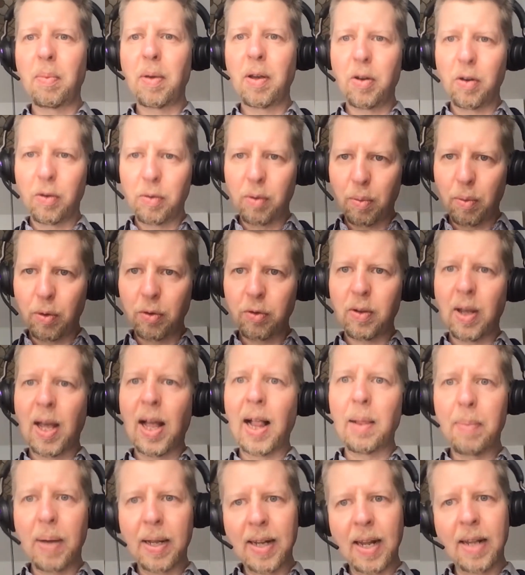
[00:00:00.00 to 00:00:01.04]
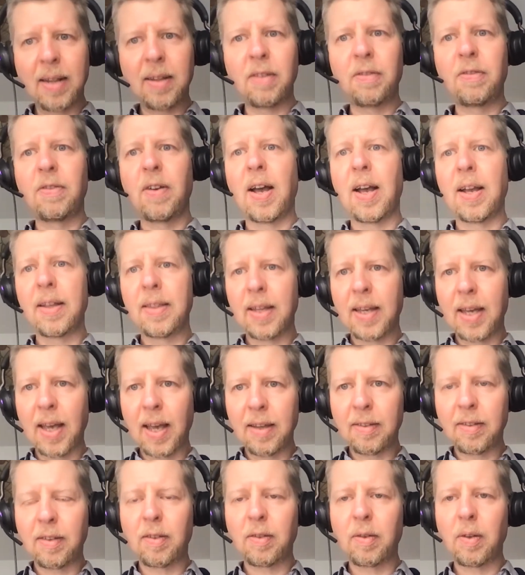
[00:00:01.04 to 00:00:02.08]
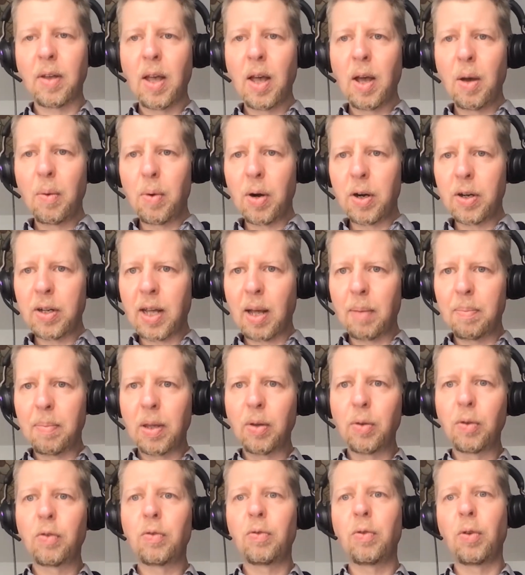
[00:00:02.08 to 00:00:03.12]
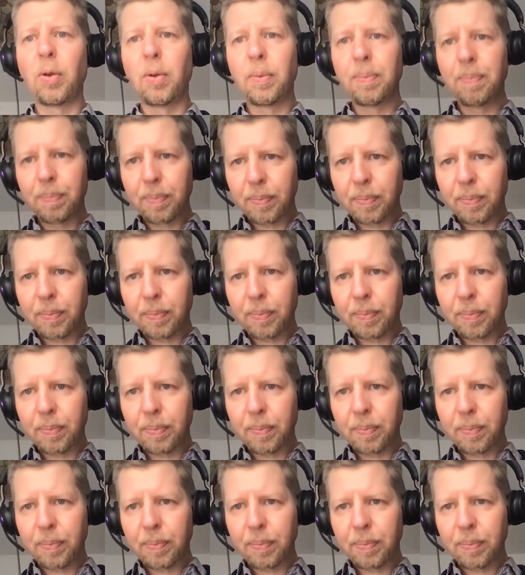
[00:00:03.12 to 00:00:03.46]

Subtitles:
because we want to help identifying the cases where it can be useful.